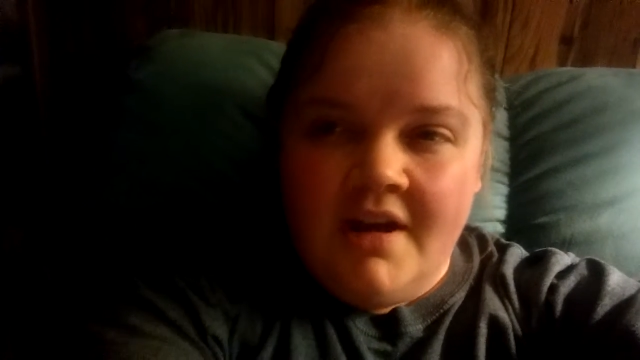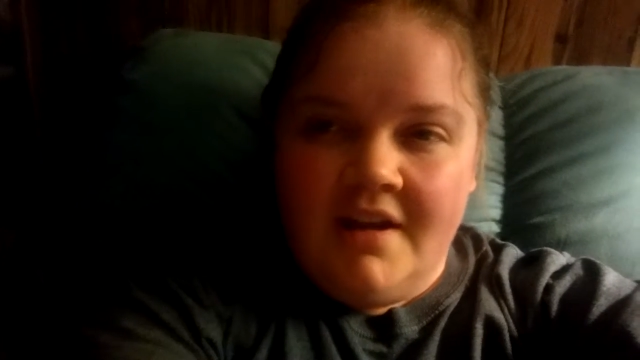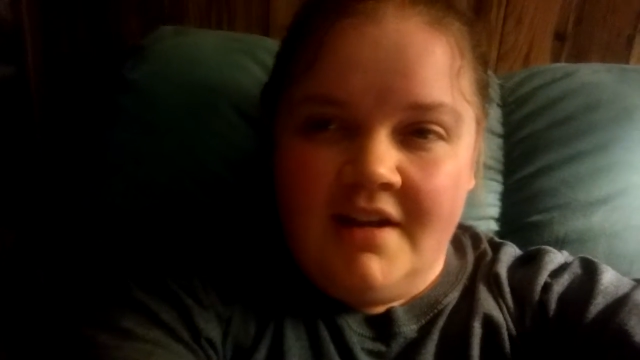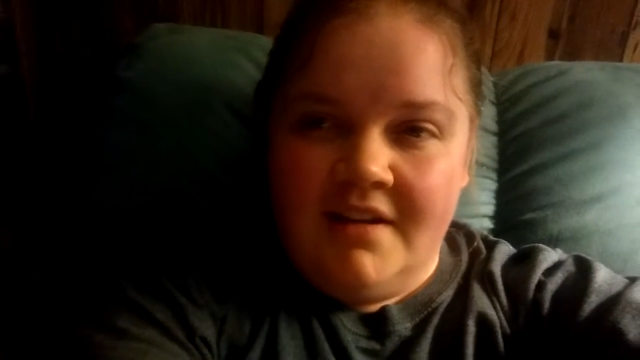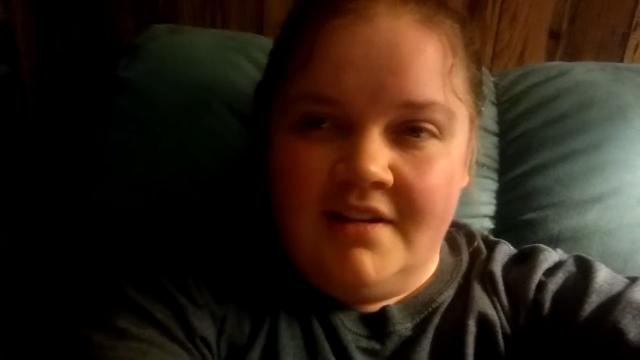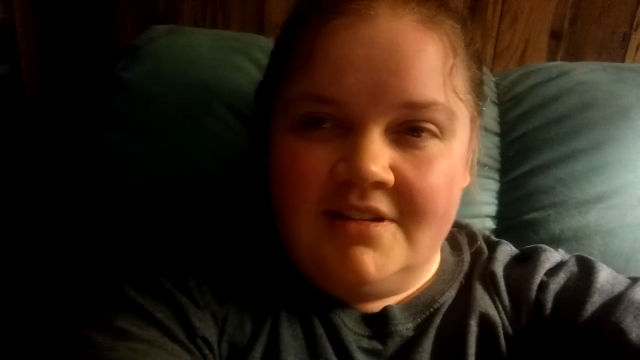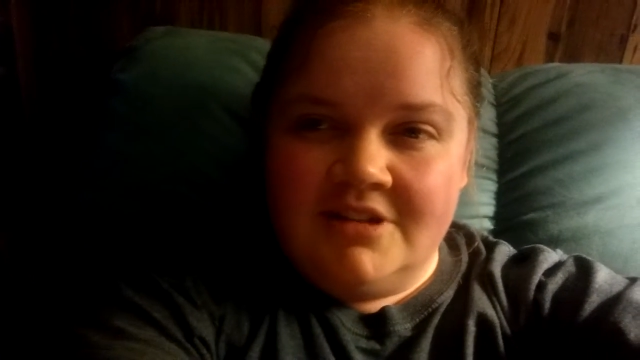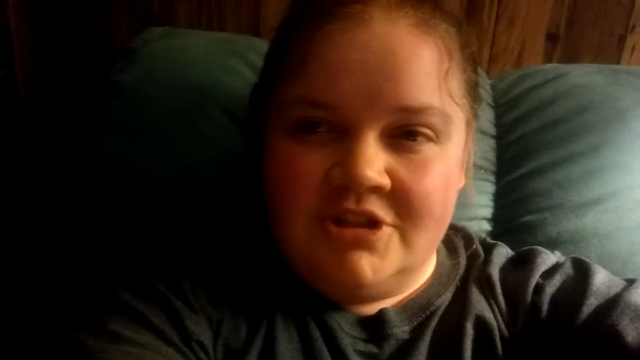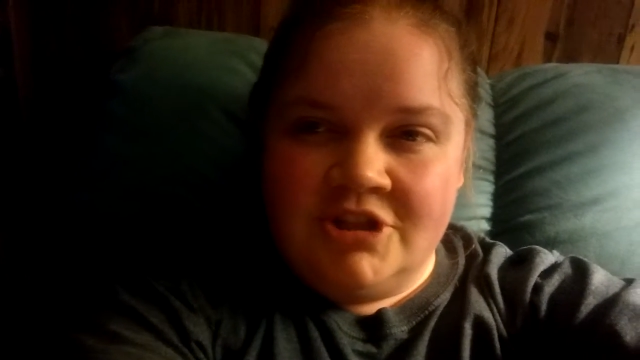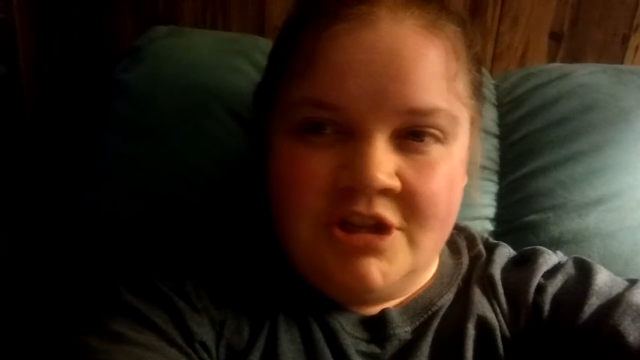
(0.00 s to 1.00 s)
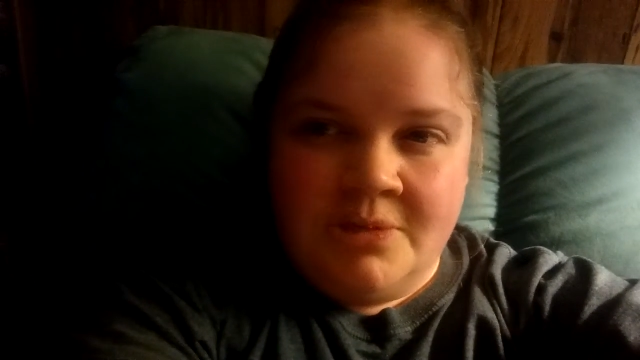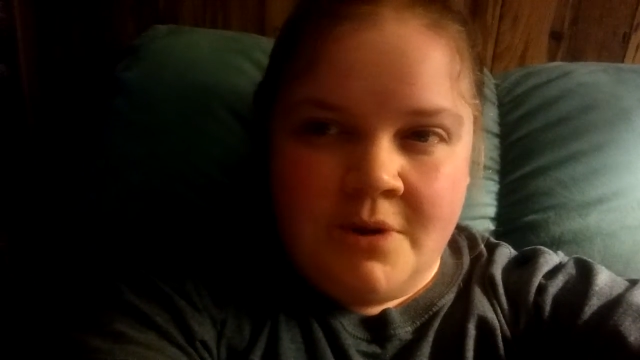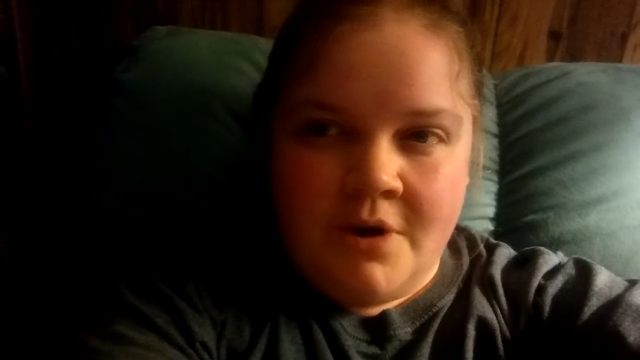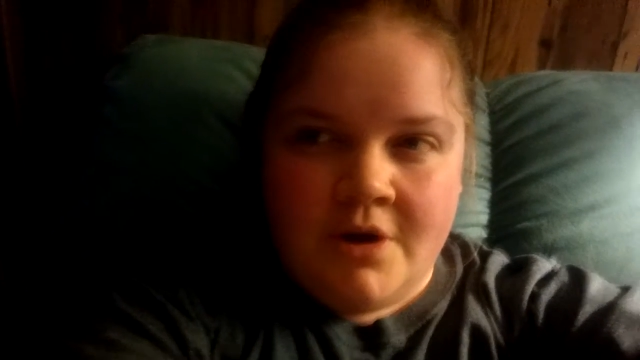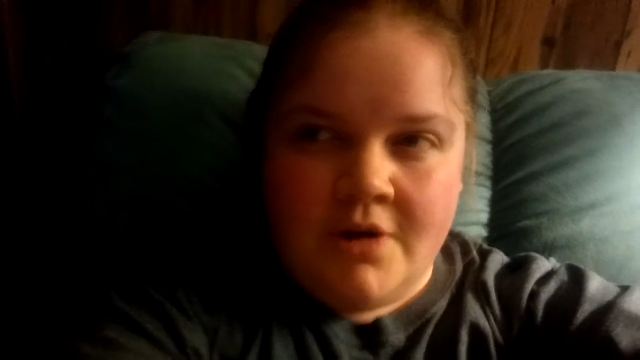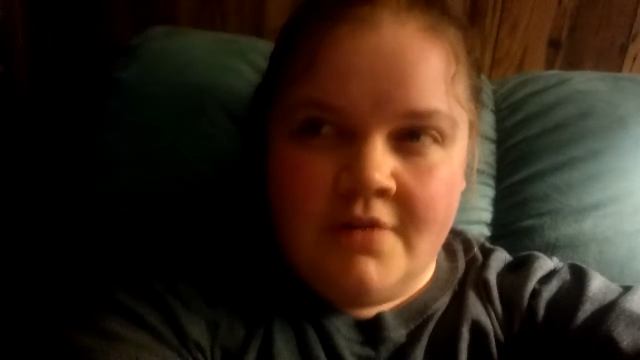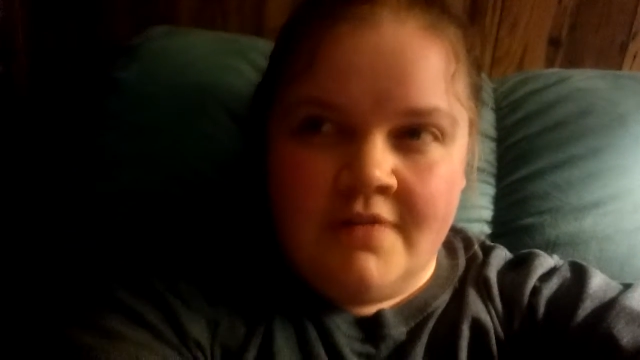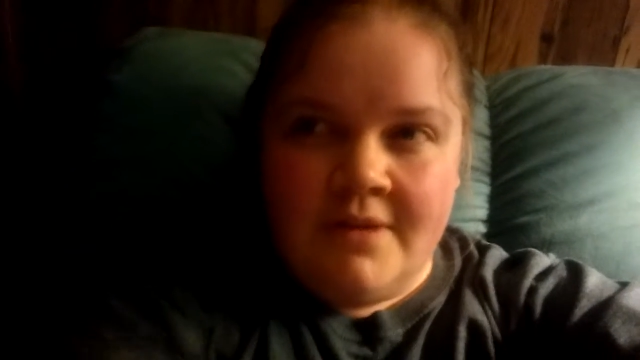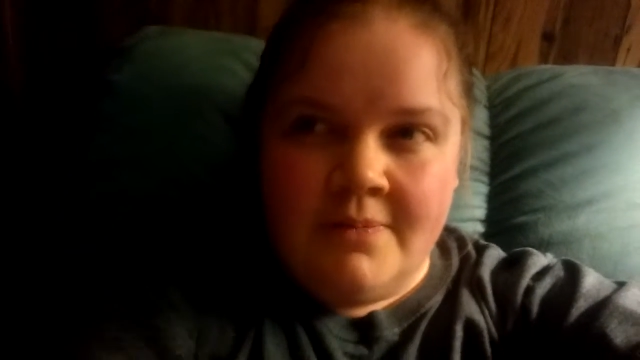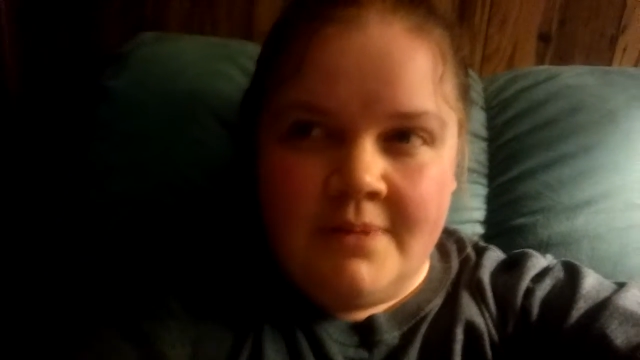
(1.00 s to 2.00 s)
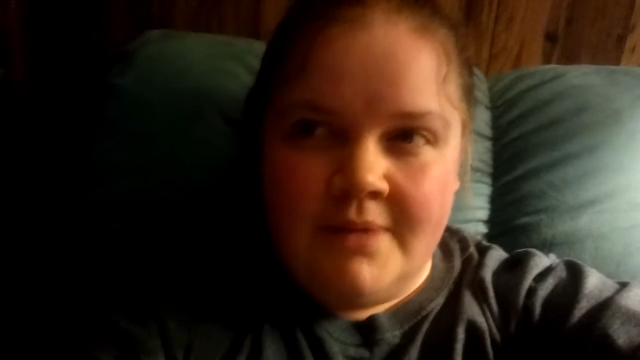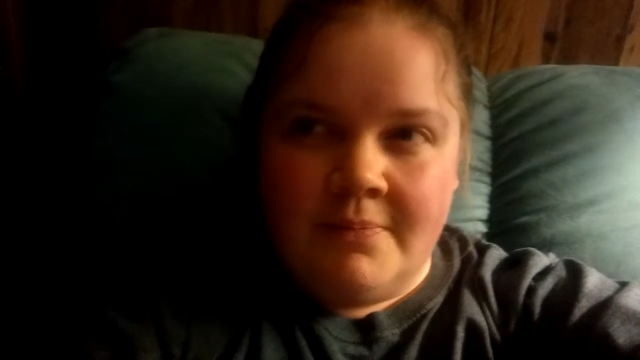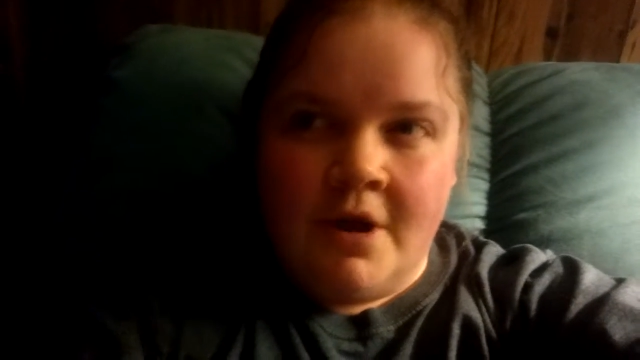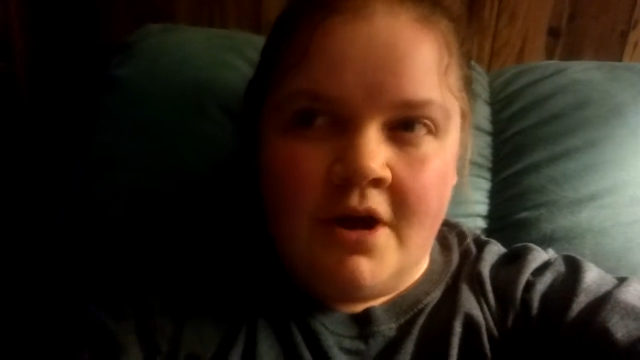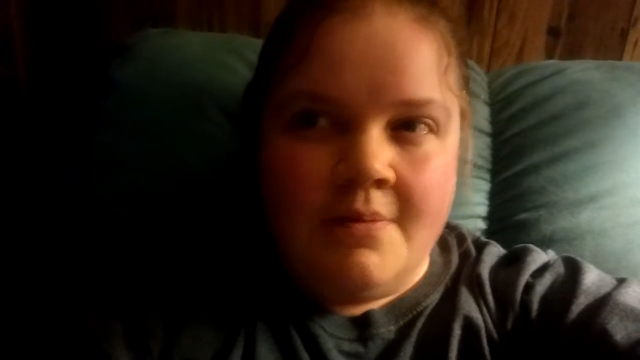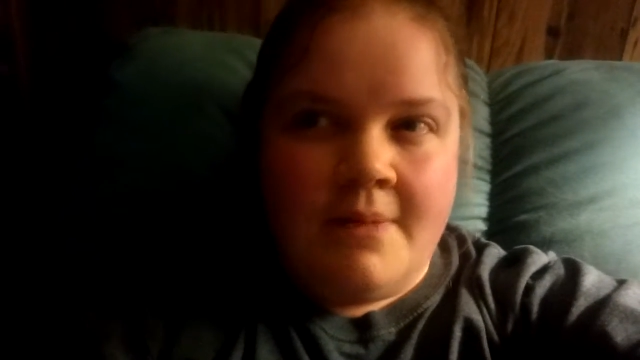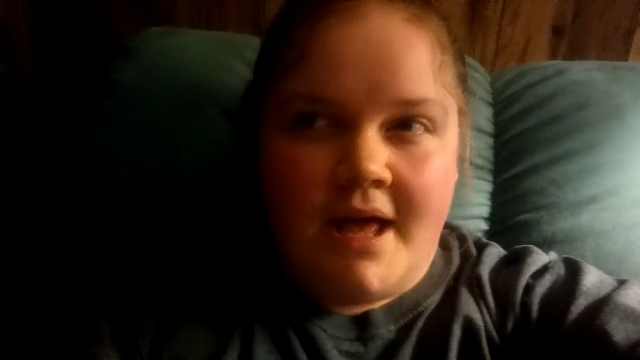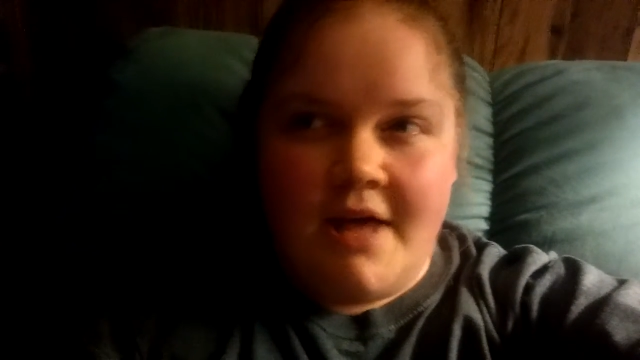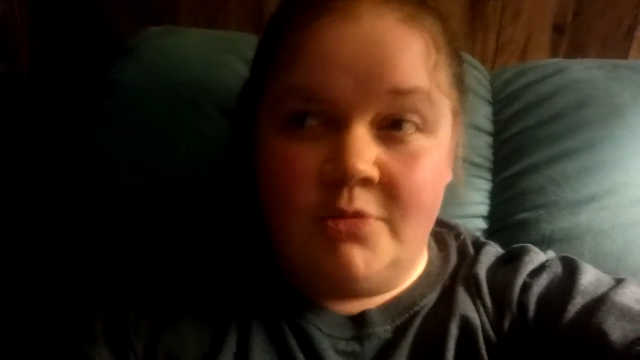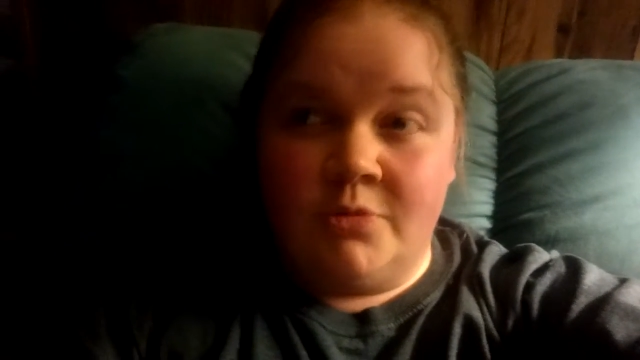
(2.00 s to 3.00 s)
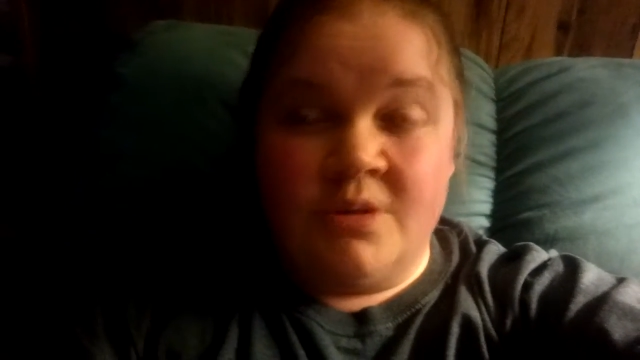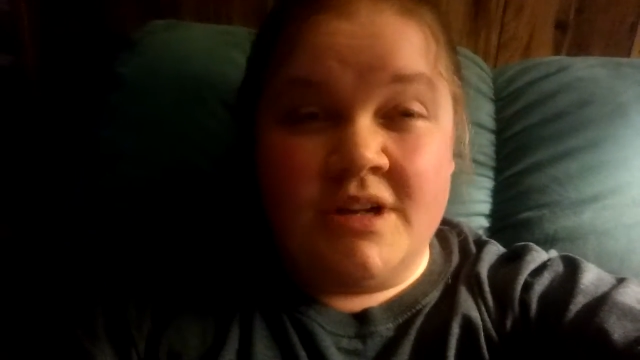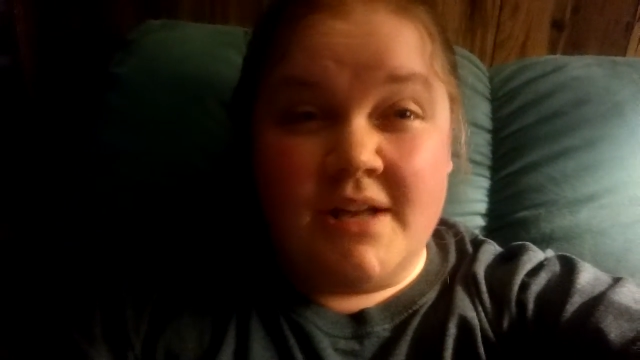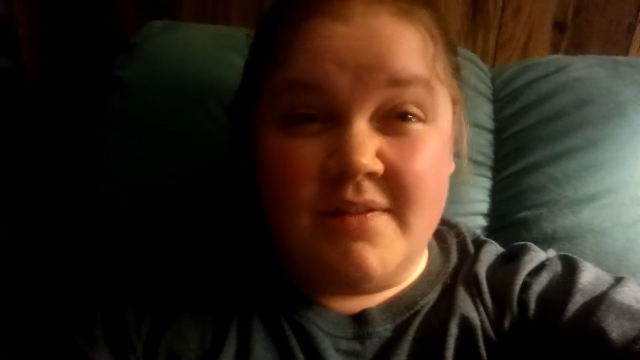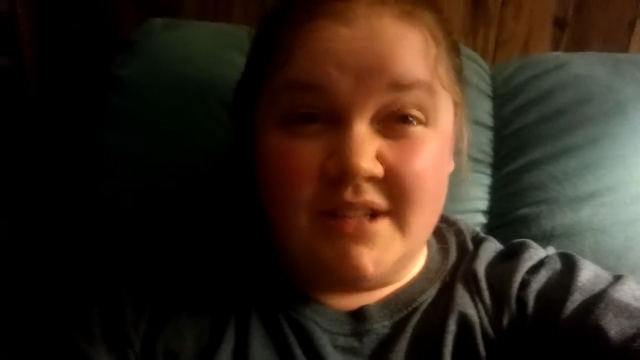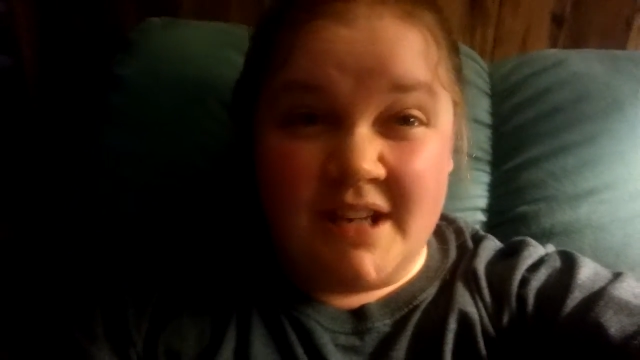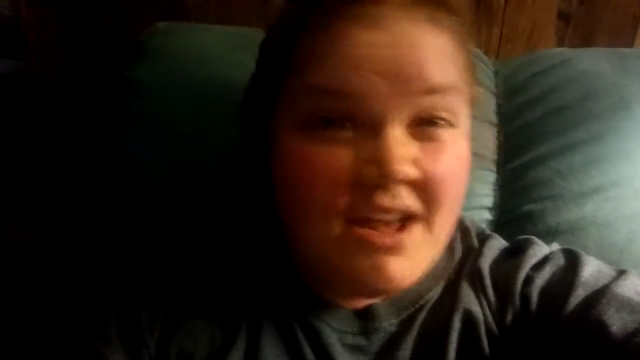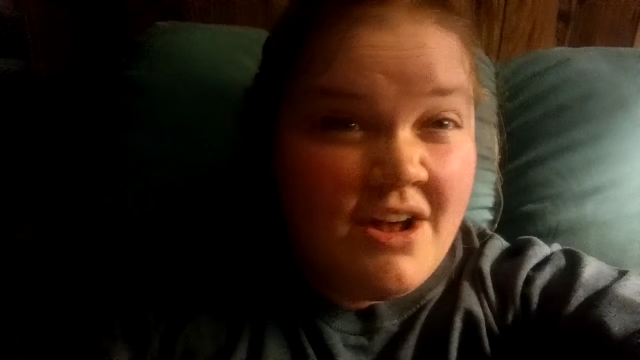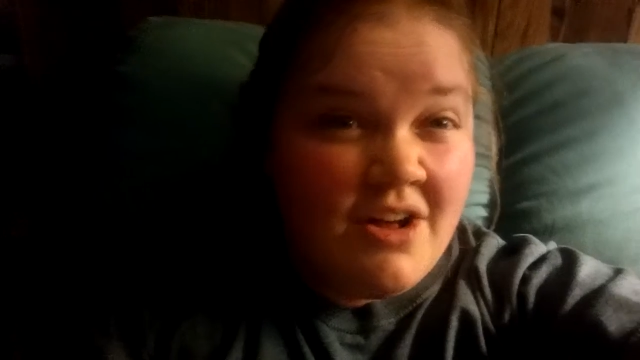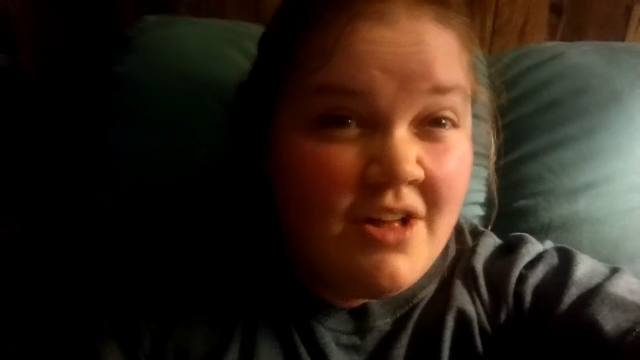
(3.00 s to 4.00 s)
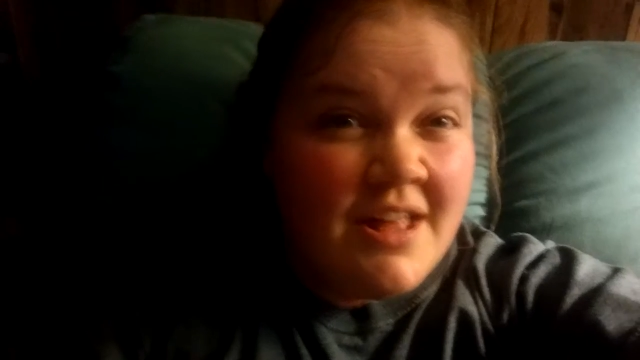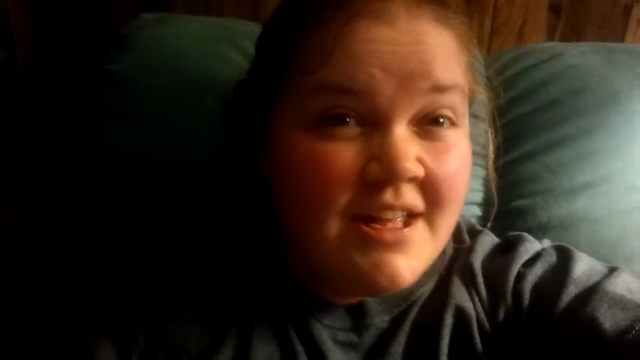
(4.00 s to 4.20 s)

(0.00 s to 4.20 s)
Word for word: Is she part of a big pawn match between heaven and hell?